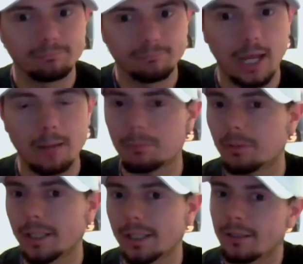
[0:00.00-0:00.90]
Top
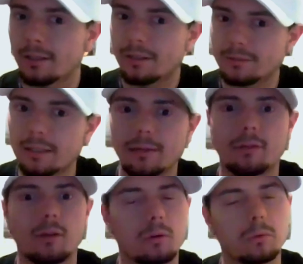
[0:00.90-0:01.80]
Rank,
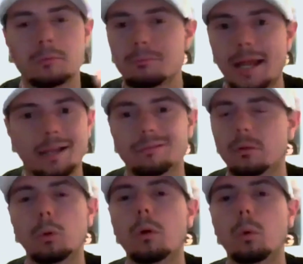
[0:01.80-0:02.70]
DAZN, Match,
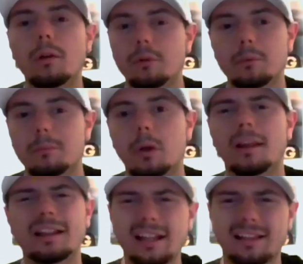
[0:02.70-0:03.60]
whoever,
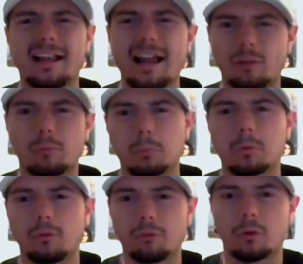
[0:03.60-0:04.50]
I think it's Sky
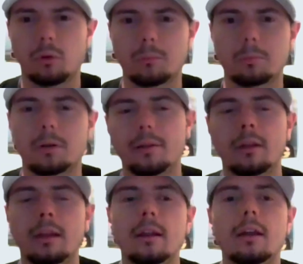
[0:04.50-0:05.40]
Sports for Lauren Price,
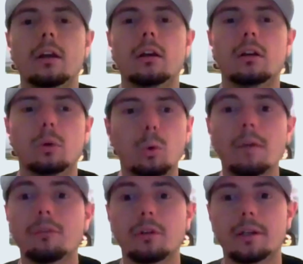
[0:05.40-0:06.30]

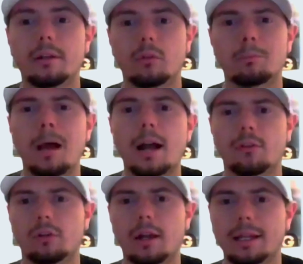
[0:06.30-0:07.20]
whoever it is, or
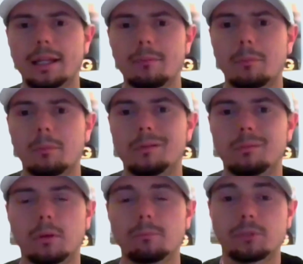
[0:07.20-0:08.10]
Boxer, I can't remember which
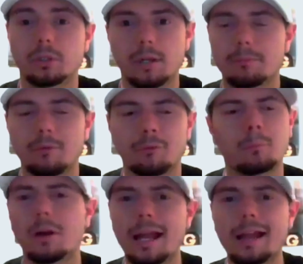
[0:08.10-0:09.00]
one. Correct me if
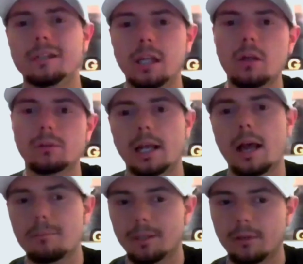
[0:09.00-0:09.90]
I'm wrong. Actually, y'all in the
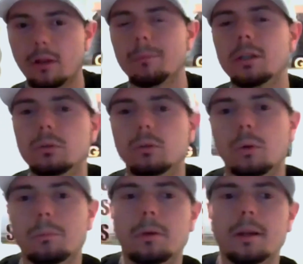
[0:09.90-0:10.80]
comments, tell me who
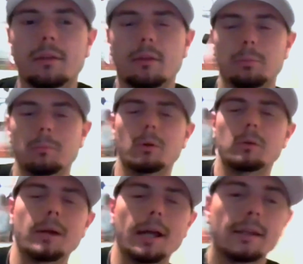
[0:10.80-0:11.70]
Lauren Price is
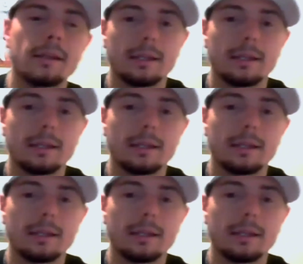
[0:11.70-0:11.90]
promoted by.